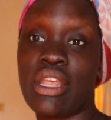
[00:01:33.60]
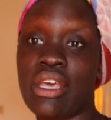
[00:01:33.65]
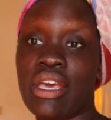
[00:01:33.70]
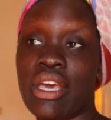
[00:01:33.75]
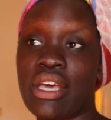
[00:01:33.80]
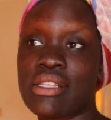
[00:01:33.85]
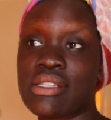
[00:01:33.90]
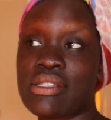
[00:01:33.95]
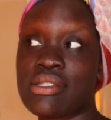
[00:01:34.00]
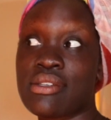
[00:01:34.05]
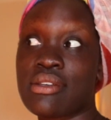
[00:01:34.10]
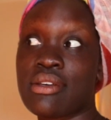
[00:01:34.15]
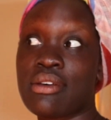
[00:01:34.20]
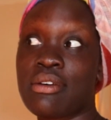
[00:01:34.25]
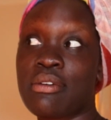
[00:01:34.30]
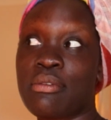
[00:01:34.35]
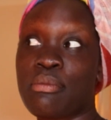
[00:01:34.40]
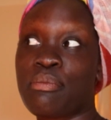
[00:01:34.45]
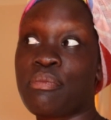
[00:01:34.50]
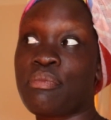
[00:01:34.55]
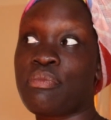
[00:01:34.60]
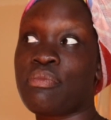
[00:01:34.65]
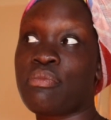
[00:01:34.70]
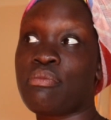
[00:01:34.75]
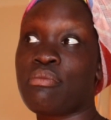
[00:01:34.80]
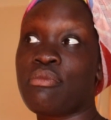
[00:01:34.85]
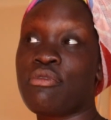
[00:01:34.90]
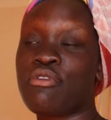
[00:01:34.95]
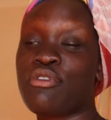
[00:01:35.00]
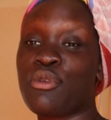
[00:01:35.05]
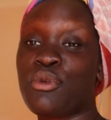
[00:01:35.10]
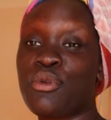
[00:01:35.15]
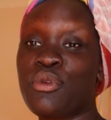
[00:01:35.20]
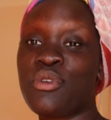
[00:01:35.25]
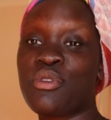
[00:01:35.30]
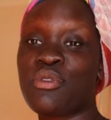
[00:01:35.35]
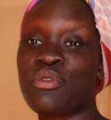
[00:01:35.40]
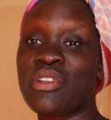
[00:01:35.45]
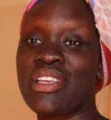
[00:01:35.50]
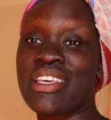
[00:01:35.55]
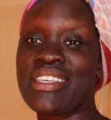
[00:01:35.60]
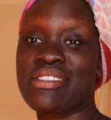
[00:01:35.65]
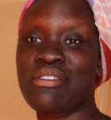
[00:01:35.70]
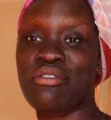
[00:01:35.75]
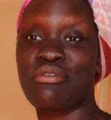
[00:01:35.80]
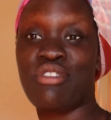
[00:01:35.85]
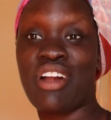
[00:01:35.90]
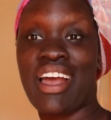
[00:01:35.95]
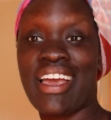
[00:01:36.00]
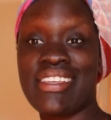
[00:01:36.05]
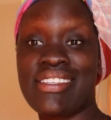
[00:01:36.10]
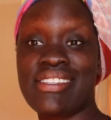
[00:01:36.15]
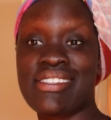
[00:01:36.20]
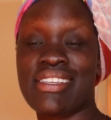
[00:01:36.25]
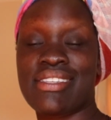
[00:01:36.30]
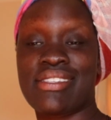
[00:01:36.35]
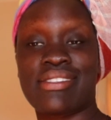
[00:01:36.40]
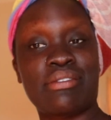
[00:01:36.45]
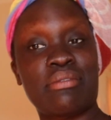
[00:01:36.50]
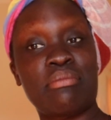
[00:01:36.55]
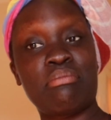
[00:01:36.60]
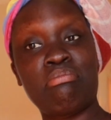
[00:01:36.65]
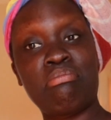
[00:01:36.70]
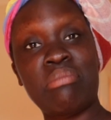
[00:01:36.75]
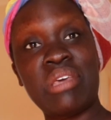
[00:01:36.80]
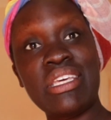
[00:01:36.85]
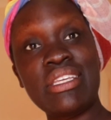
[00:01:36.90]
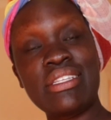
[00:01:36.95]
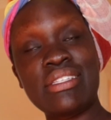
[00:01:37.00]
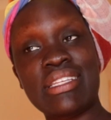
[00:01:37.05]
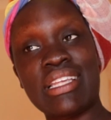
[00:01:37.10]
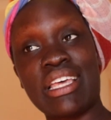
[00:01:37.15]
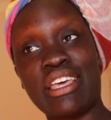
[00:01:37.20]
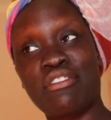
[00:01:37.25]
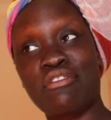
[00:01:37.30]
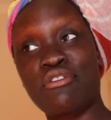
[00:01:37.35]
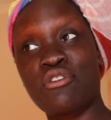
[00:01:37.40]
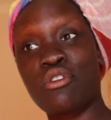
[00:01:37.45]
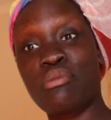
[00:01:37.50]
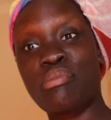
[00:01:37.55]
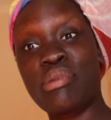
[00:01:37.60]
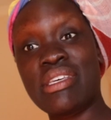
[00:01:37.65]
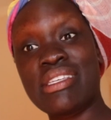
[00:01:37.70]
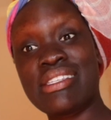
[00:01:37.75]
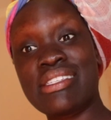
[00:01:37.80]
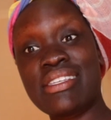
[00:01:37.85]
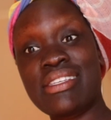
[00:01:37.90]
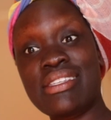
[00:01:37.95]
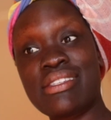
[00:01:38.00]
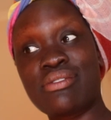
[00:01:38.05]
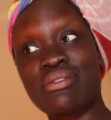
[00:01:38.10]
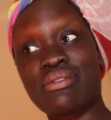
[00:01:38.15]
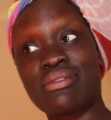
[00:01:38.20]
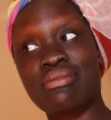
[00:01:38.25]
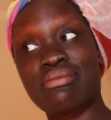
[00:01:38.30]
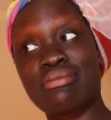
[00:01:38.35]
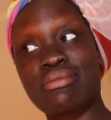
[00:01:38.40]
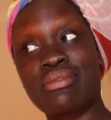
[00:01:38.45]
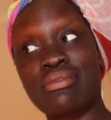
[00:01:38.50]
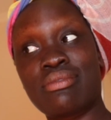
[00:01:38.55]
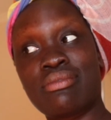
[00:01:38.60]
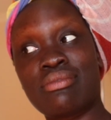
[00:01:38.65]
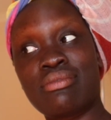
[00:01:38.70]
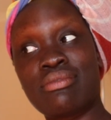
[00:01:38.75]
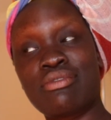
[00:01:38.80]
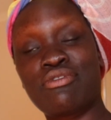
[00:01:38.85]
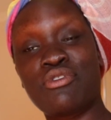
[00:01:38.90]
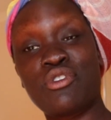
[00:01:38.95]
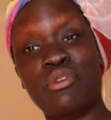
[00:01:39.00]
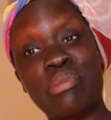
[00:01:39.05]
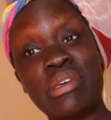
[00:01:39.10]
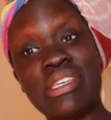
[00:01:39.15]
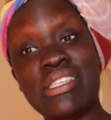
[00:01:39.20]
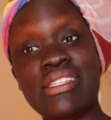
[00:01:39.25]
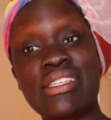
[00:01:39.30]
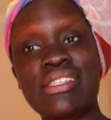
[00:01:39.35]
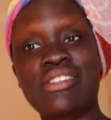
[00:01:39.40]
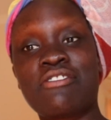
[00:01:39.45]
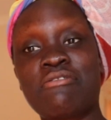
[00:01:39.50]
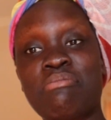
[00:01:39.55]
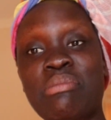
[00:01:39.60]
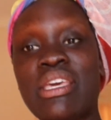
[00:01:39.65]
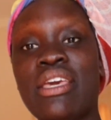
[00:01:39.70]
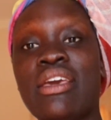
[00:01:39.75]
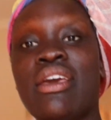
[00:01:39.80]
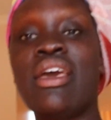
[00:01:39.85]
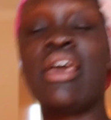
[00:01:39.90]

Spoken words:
I had some food, like some rice and some meat, like 4 pieces of meat,